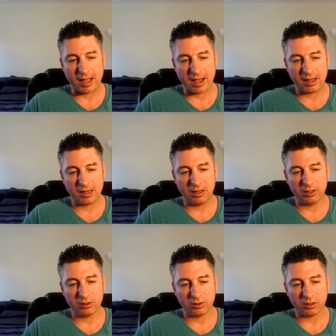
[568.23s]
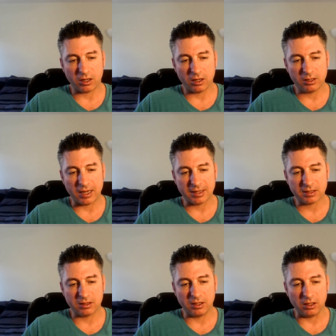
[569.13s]
Add a little
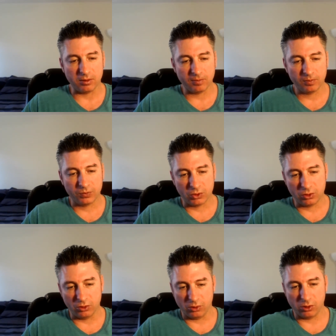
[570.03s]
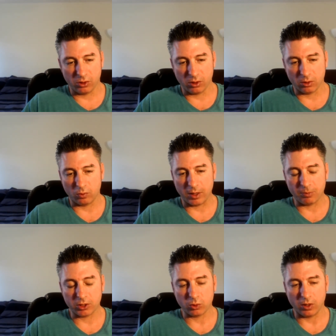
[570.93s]
audacity to your
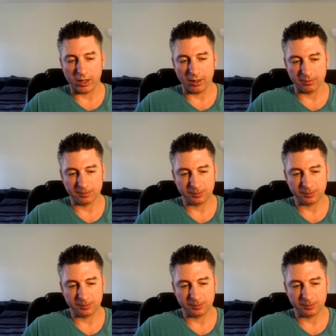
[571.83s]
repertoire.